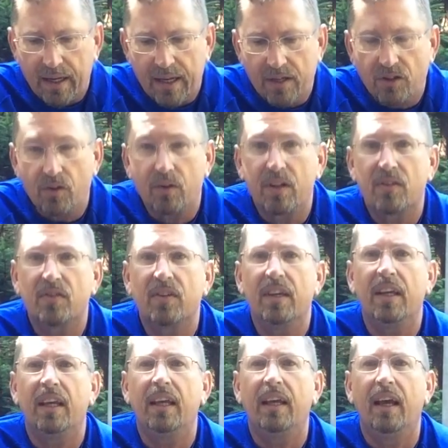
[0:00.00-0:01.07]
As you can
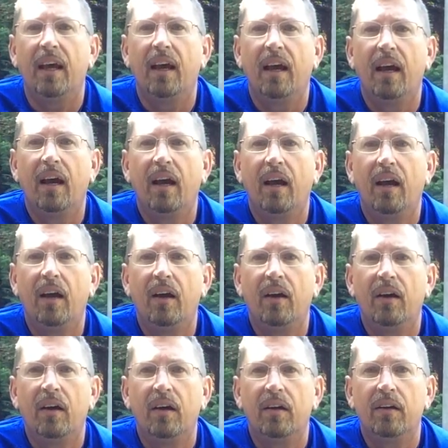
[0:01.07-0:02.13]
see,
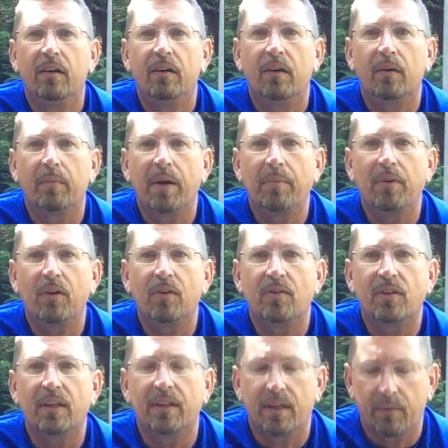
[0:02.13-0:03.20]
or maybe you can
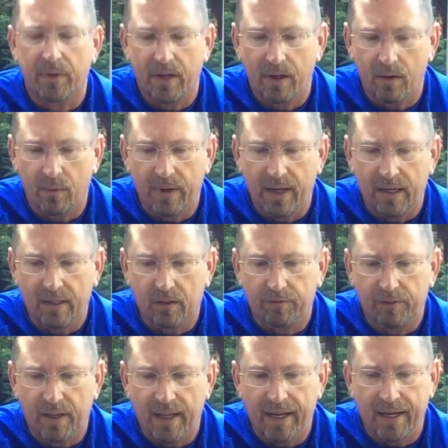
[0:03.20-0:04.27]
see, there we go, we got a little
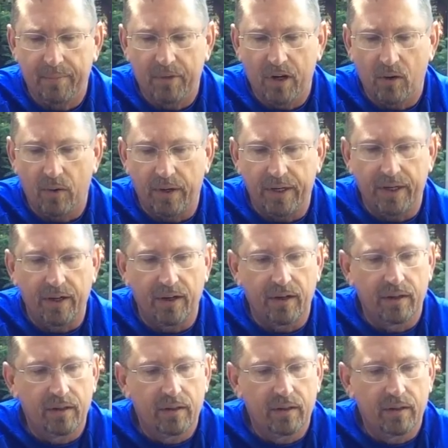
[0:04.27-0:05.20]
flame going here.